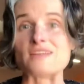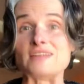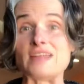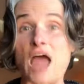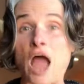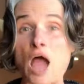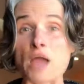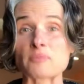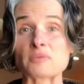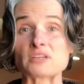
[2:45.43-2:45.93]

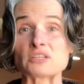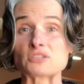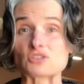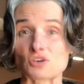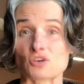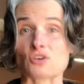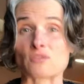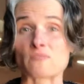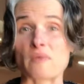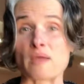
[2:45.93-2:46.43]
Now I'm going to
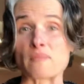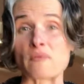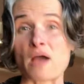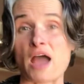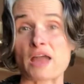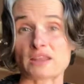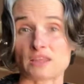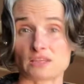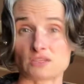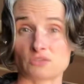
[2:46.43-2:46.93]
turn my
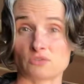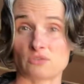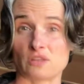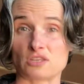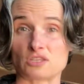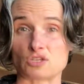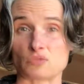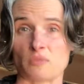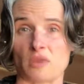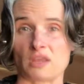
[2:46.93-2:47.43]
body into an
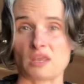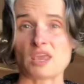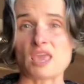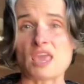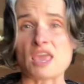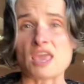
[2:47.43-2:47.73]
instrument.